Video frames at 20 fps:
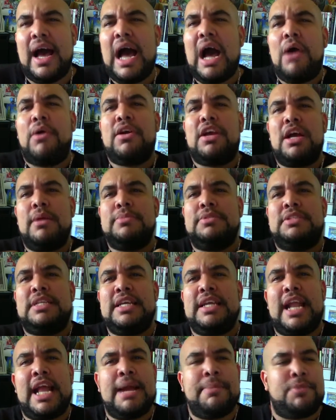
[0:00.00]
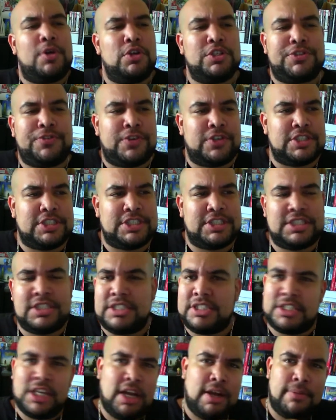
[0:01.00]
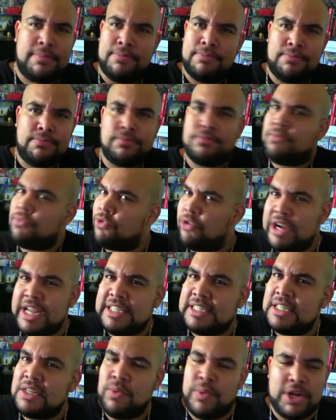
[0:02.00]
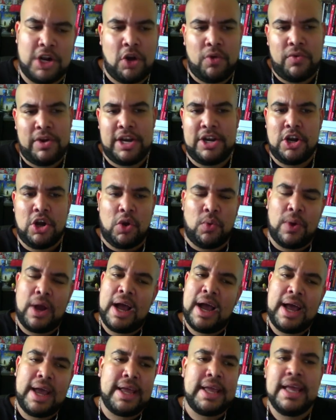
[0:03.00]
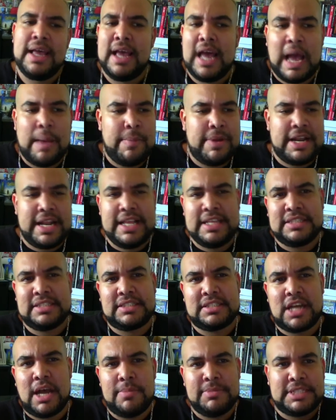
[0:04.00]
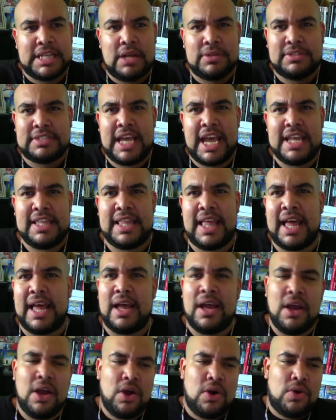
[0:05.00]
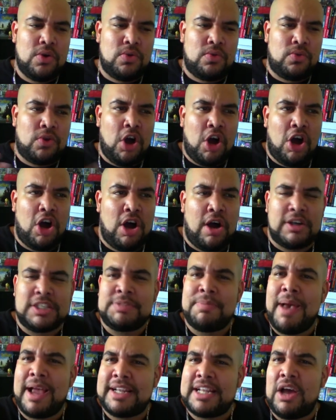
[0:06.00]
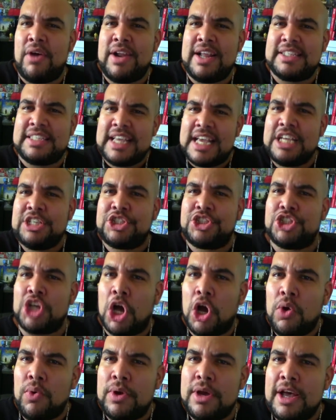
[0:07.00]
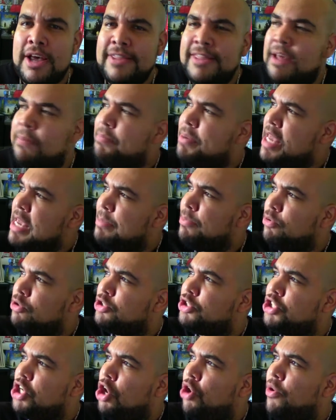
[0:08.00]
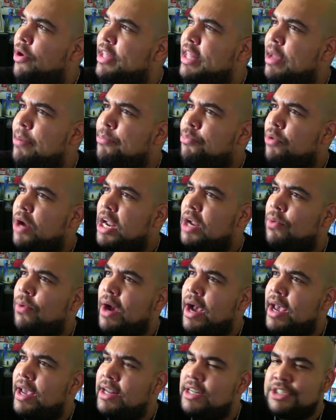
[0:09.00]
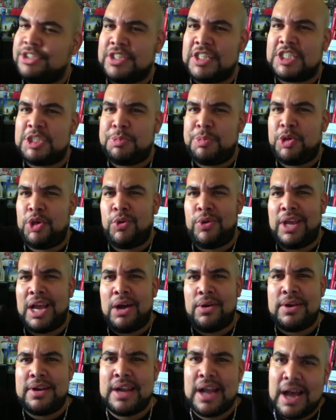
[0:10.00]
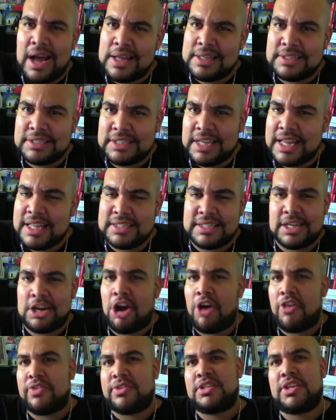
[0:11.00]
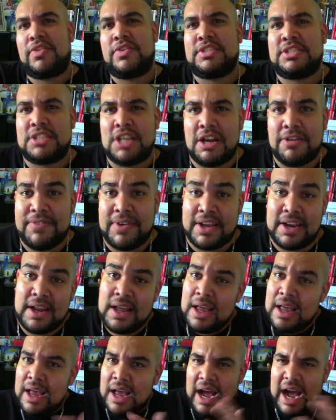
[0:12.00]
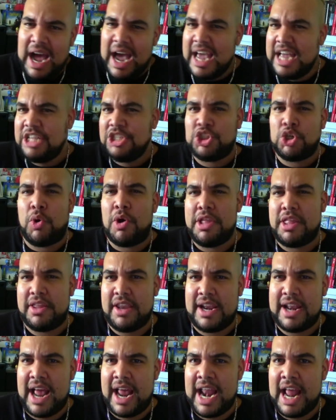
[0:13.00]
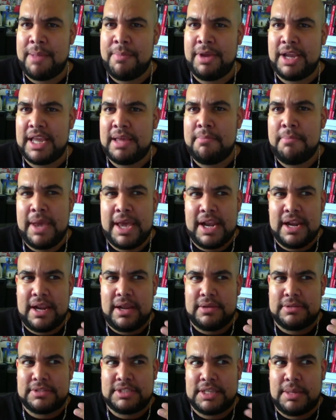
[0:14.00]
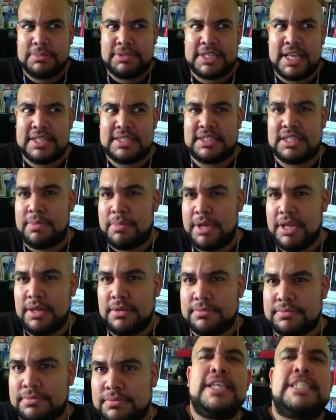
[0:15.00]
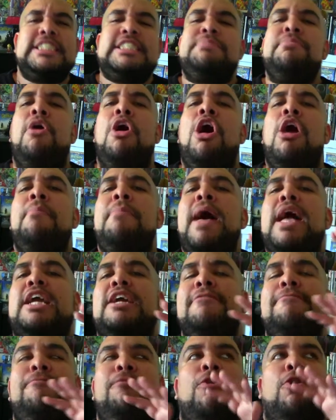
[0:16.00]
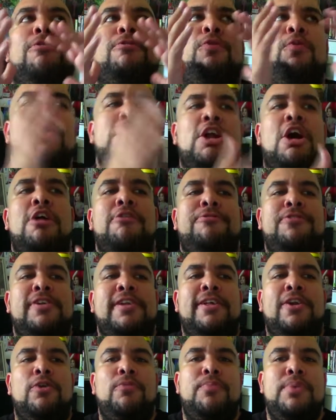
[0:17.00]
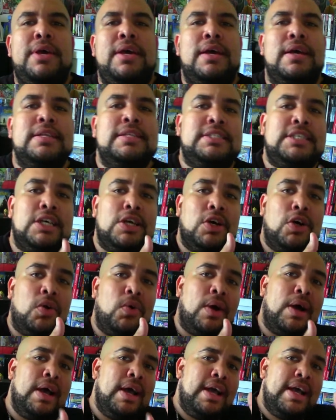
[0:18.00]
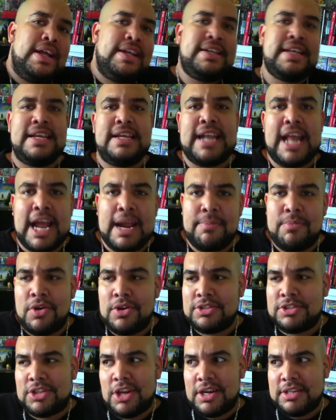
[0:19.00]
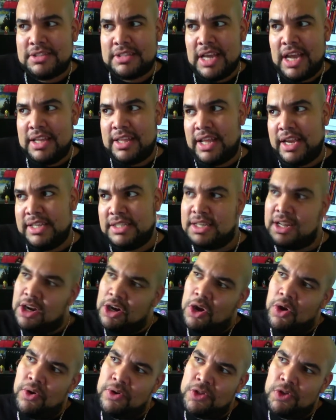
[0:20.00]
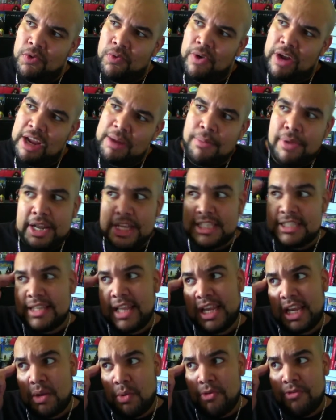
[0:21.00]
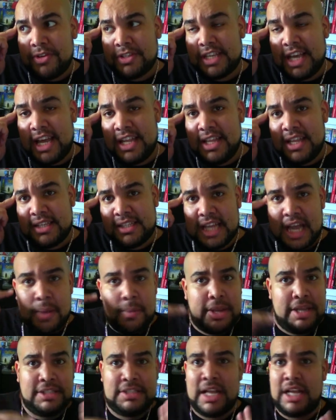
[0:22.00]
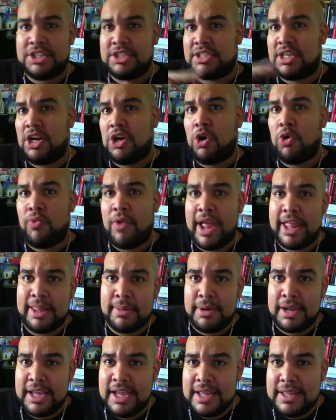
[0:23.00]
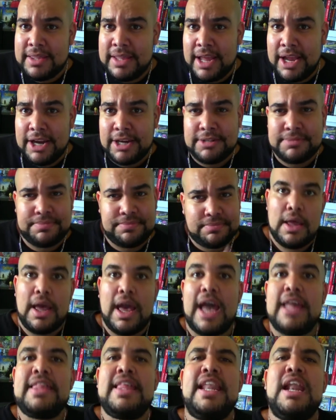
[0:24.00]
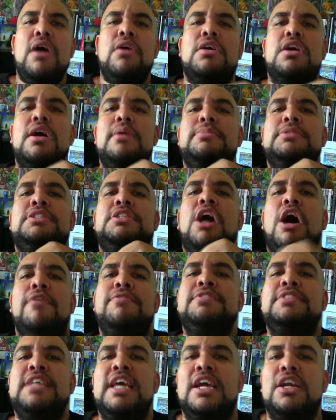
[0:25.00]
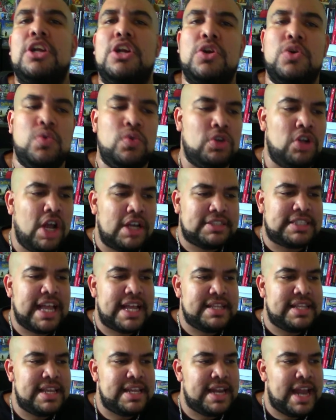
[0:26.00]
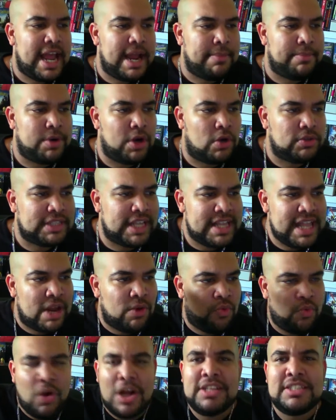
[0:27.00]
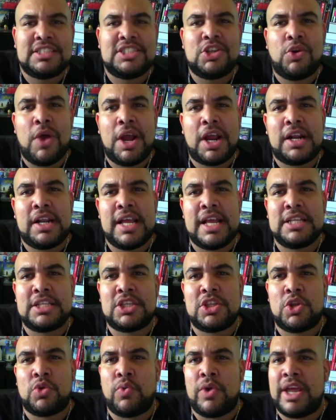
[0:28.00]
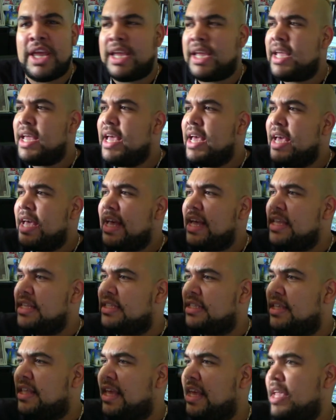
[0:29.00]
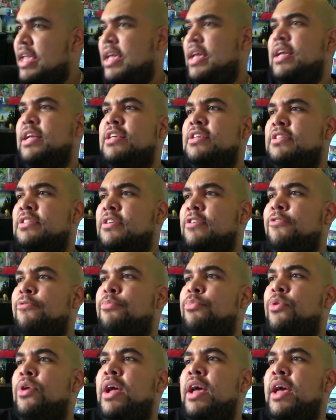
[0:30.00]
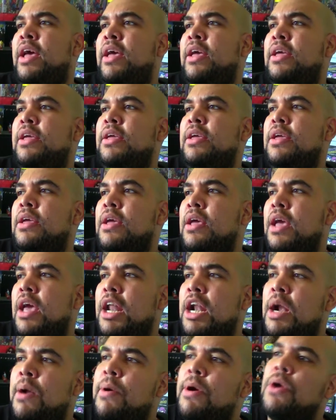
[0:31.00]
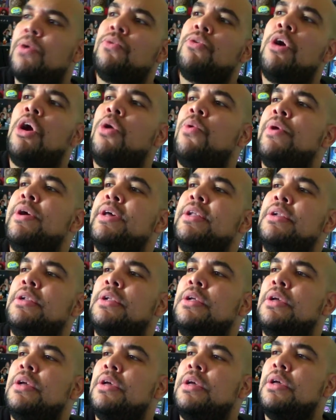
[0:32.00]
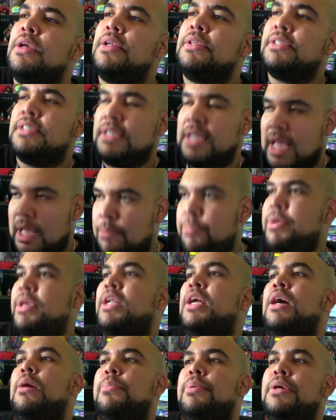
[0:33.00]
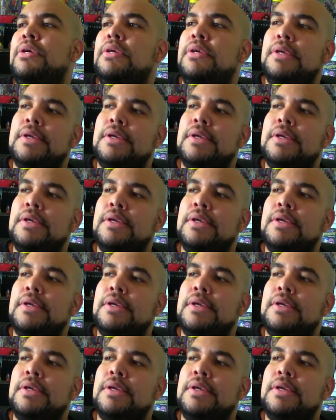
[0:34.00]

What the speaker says: Out comes Dean Ambrose for some reason. We don't really know why. I mean, he comes out saying that Raw or SmackDown is his show, the people's show, and that Bray Wyatt is just spewing out nonsense and all this other stuff. And I enjoyed the dynamic. It made some sense to me. This small back and forth went on for a little bit until Dean Ambrose starts saying that he's going to go in the ring, but he's thinking with his head this time. He's not just going to go randomly in there. And then out comes Dolph Ziggler, who looks at Dean Ambrose and then runs directly into the ring, into the hands of Bray and Eric Rowan to get beat up.